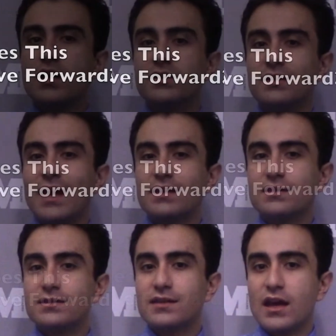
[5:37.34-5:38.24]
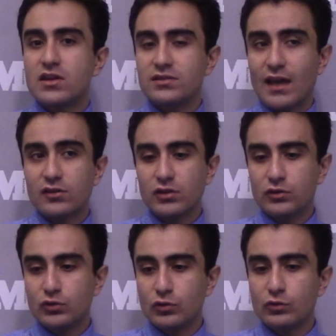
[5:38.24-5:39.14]
The next stage is actually
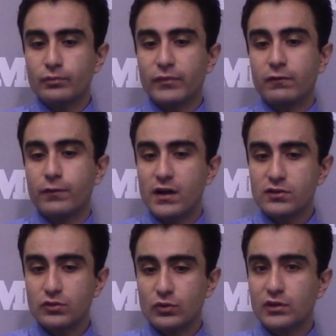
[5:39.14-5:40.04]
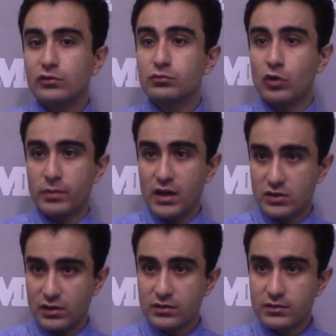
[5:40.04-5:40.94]
to first to include more
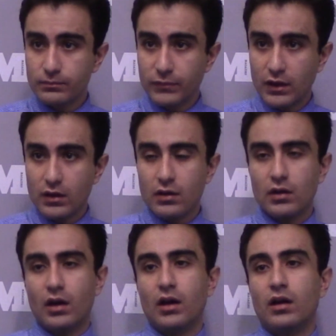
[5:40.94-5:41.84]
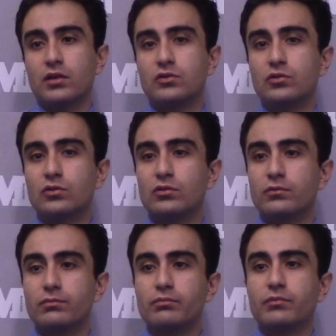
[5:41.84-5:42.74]
patients, uh,
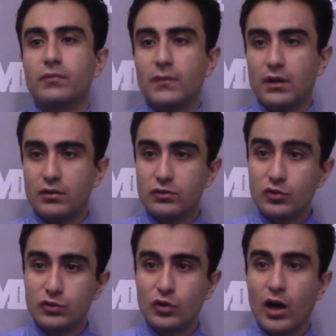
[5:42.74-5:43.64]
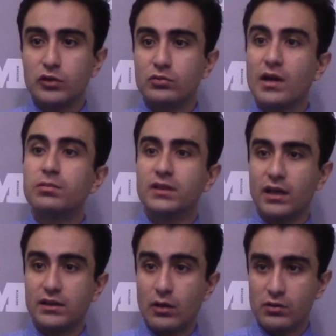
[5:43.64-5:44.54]
to try to
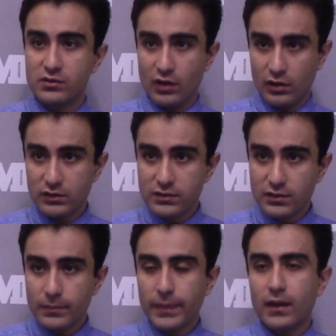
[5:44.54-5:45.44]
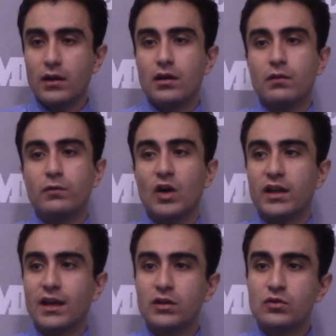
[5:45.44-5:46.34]
replicate our results, we are
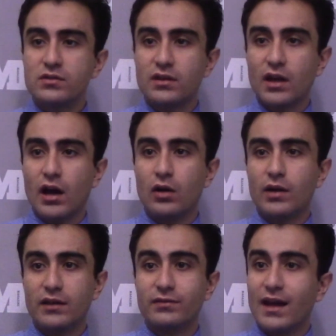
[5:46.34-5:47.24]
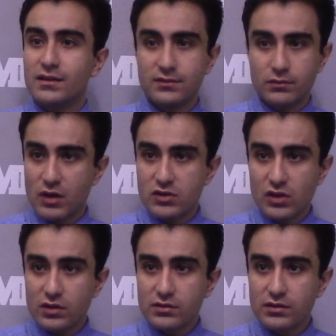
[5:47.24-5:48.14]
again using our advanced
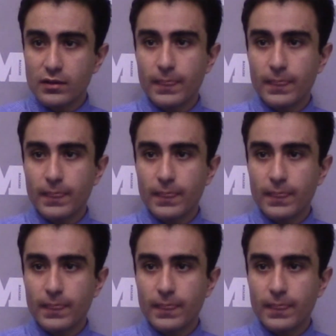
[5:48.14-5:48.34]
measures